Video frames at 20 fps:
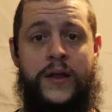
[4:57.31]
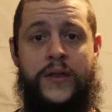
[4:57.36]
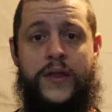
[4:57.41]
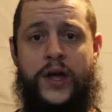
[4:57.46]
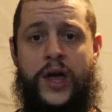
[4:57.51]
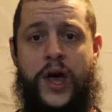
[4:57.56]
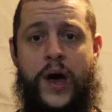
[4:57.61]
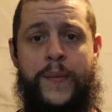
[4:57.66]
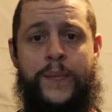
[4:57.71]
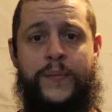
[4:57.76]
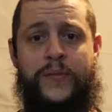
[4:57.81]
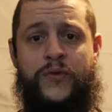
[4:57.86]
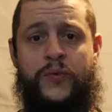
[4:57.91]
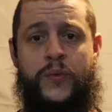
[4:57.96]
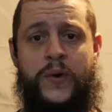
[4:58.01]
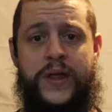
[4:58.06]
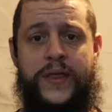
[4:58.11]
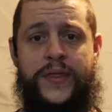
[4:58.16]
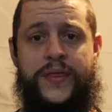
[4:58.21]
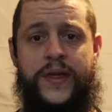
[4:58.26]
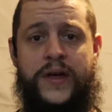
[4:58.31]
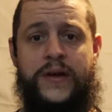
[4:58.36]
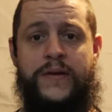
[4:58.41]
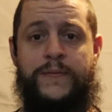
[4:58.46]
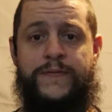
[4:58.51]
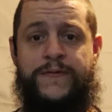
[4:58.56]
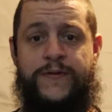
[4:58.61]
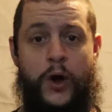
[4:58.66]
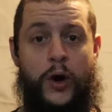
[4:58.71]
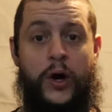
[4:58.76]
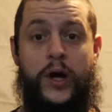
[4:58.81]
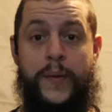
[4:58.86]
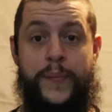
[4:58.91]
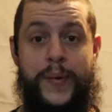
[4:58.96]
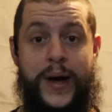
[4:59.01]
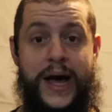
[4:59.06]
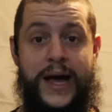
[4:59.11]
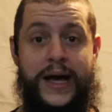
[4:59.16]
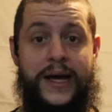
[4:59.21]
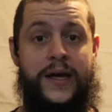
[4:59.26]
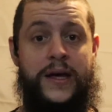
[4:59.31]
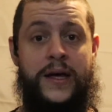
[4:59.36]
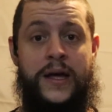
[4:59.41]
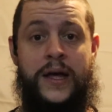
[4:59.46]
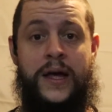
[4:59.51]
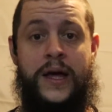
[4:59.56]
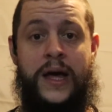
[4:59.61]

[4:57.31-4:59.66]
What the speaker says: that comes with the Vlogger pack.